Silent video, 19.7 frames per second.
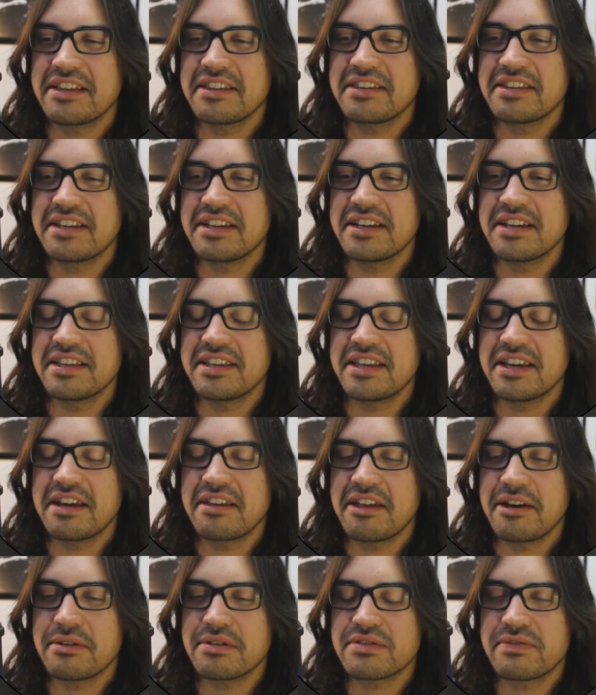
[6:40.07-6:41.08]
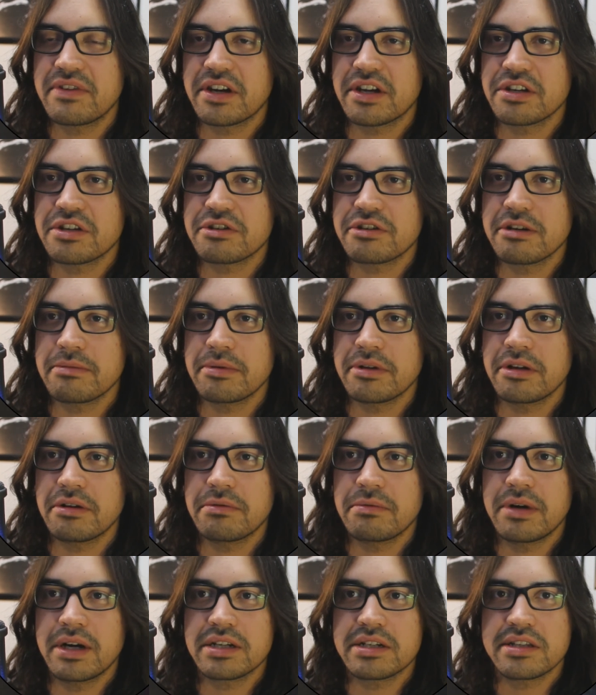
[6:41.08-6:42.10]
And yeah, that was fucking trippy.
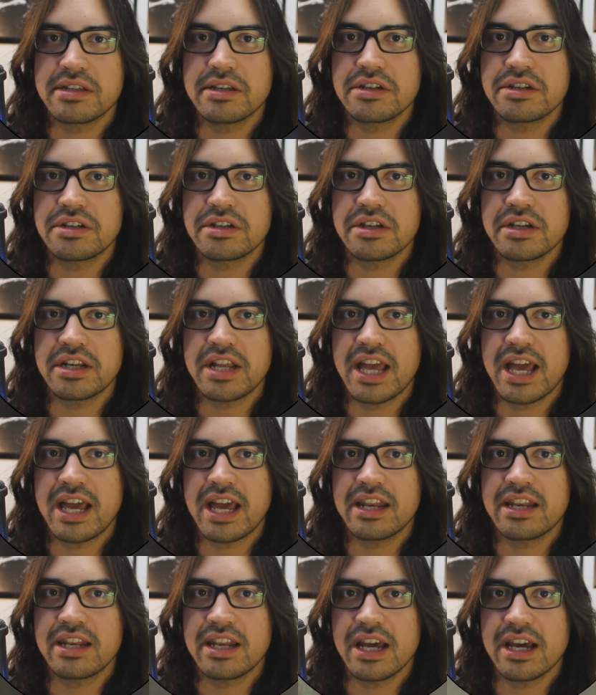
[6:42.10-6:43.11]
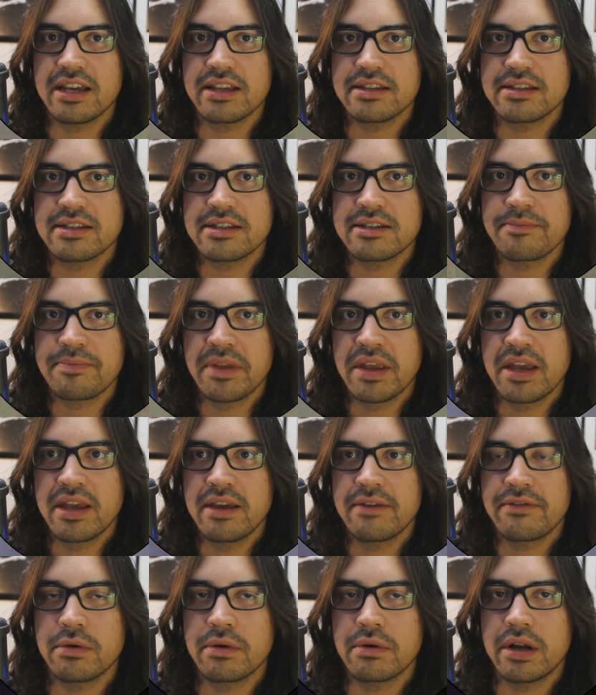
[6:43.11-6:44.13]
Don't watch this shit at night
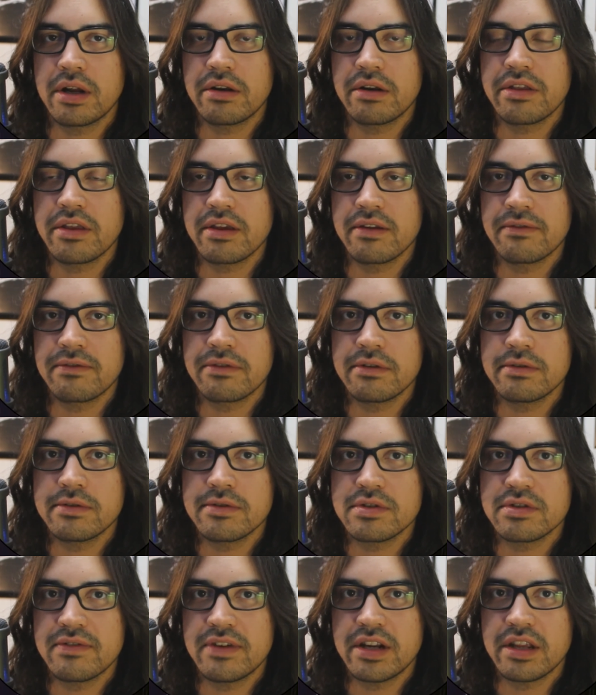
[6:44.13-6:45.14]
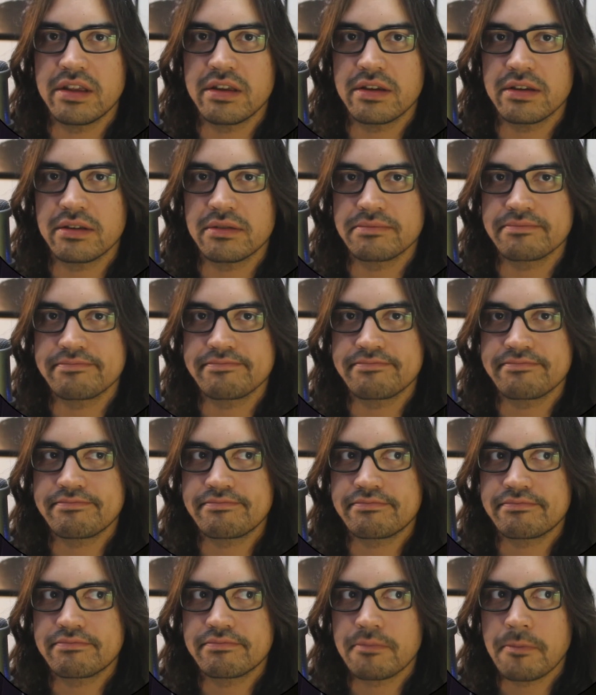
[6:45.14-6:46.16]
if you were under the influence of anything.
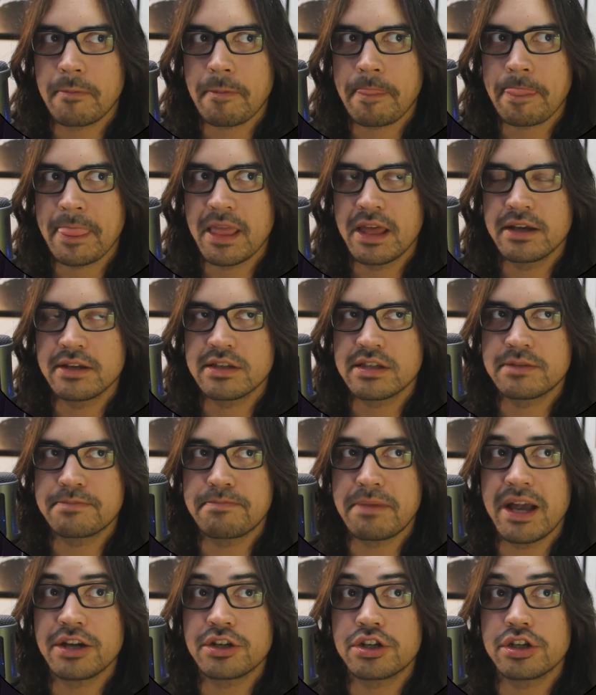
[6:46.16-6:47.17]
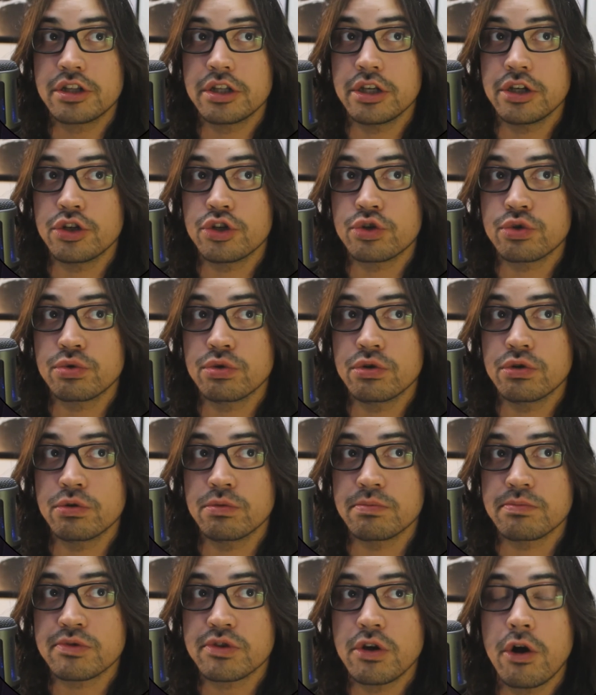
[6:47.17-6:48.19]
Especially
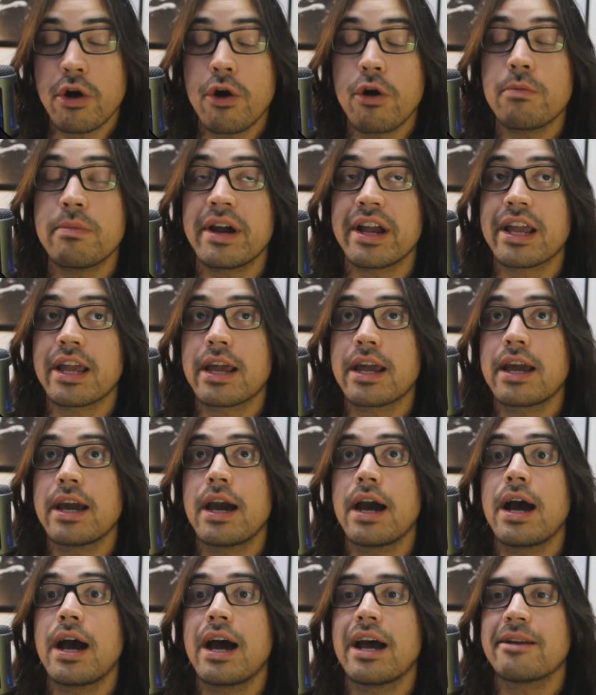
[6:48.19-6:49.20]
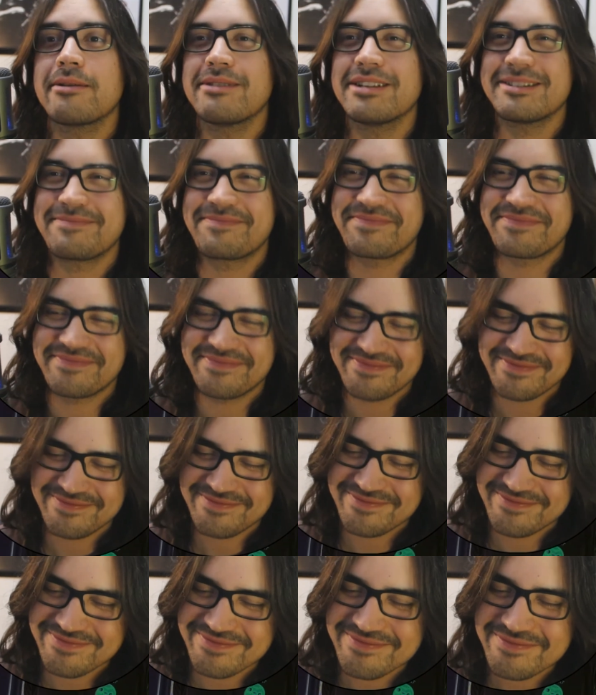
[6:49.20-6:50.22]
shrooms. Oh my God.
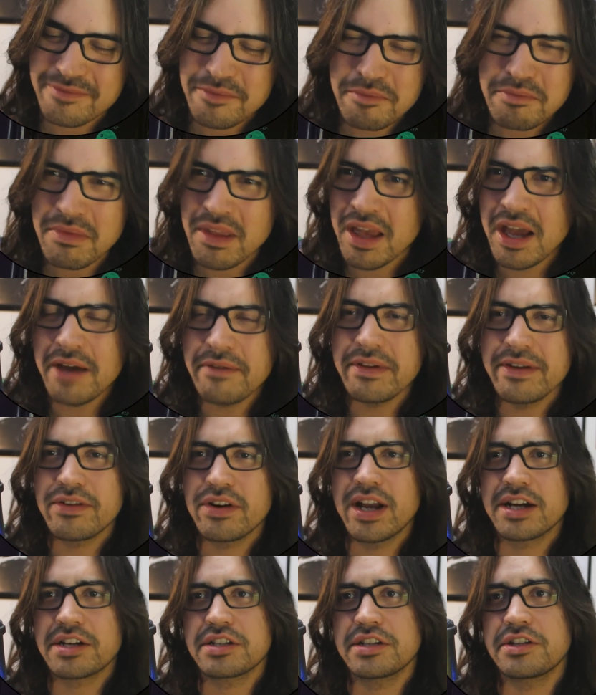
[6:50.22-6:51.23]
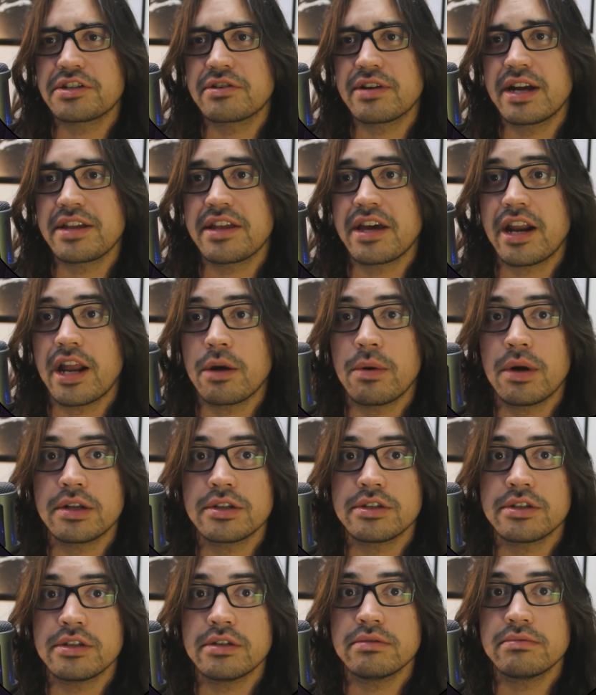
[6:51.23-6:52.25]
I've never actually tried that. I
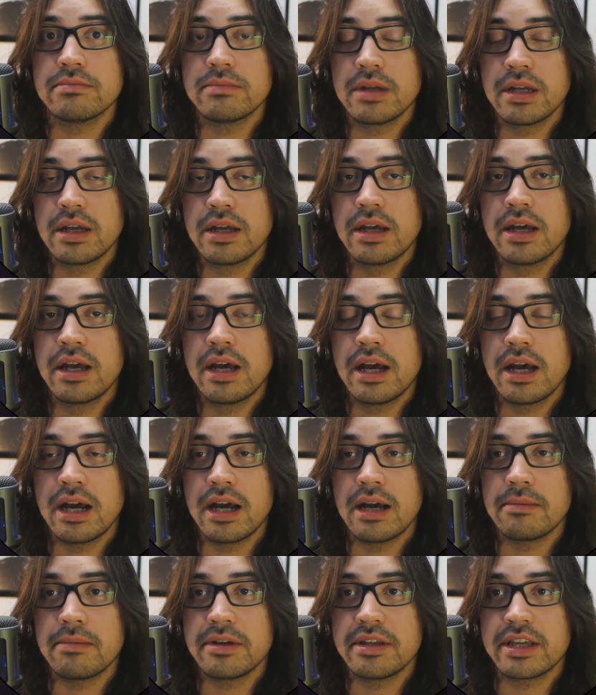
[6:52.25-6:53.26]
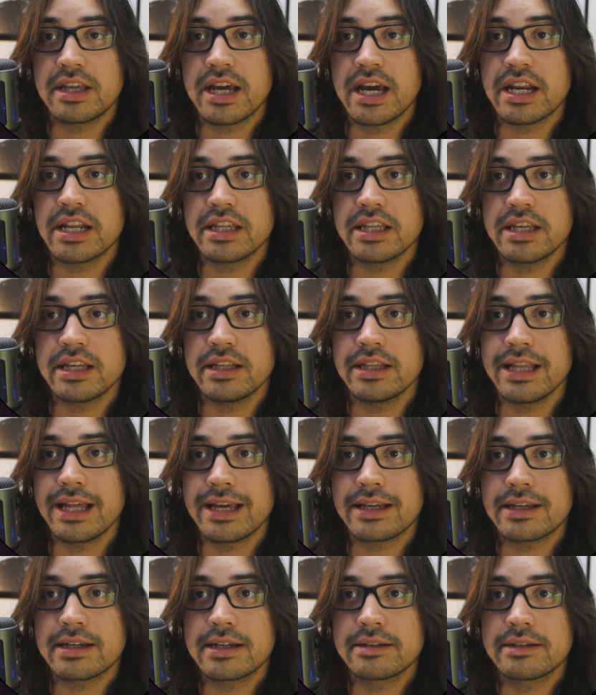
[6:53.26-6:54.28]
want to. But you kind of need,
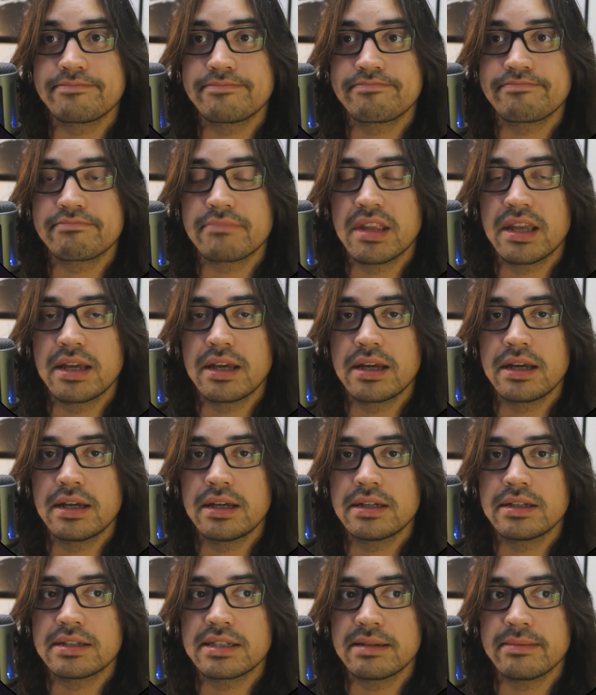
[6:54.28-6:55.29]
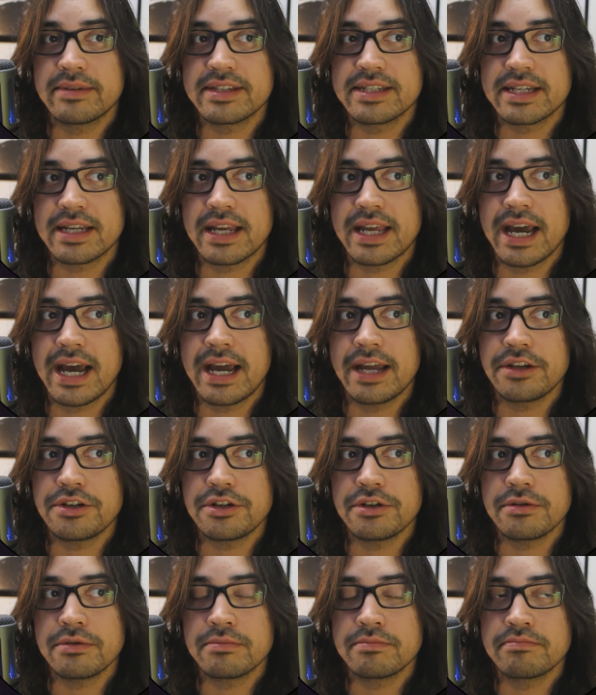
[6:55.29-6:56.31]
like, someone to
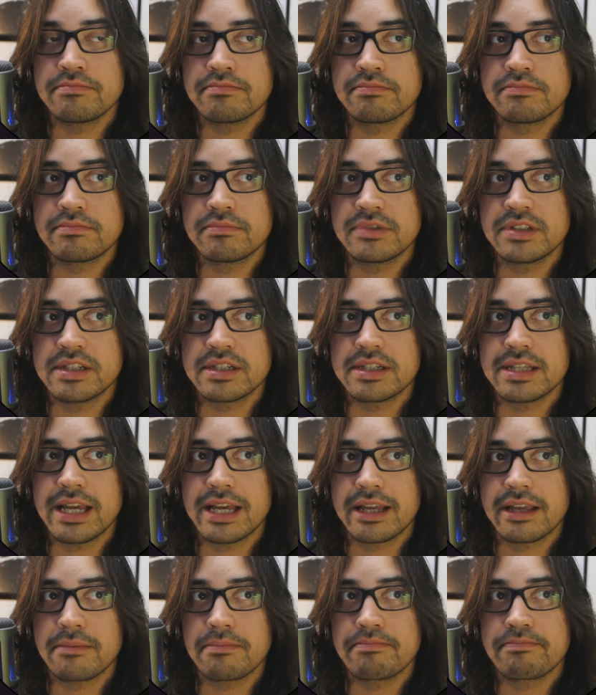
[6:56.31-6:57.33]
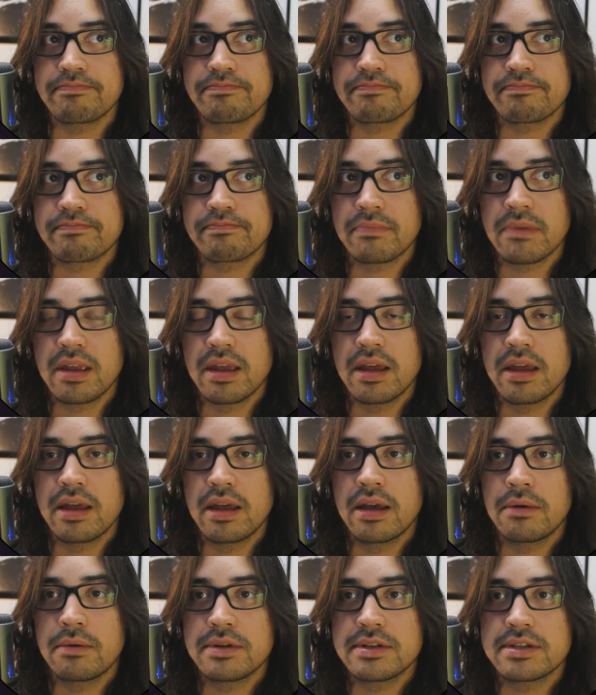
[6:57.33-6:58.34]
guide you. Just, like,
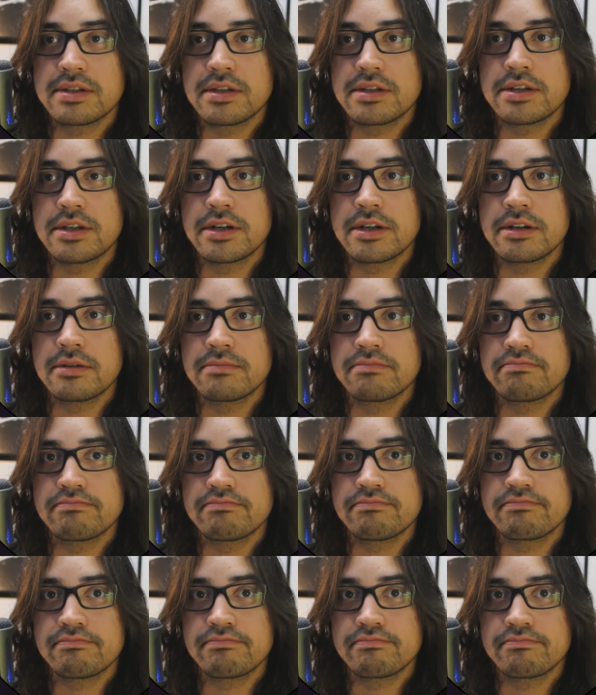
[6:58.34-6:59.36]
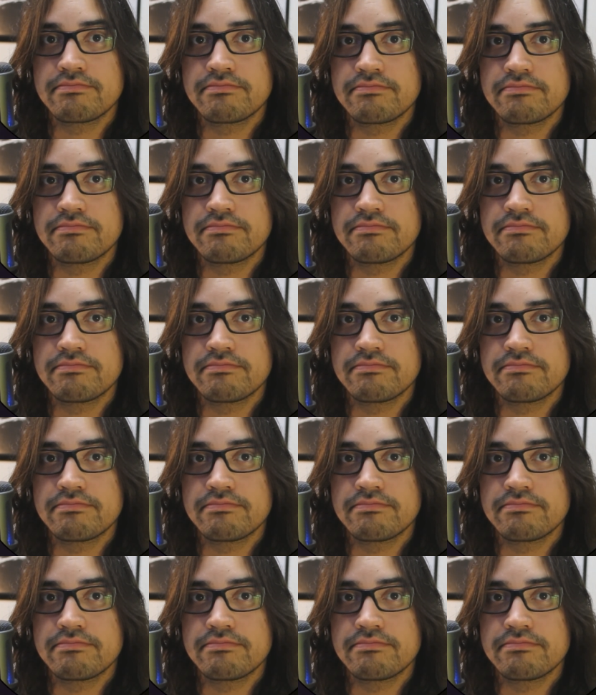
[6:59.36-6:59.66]
what's the term?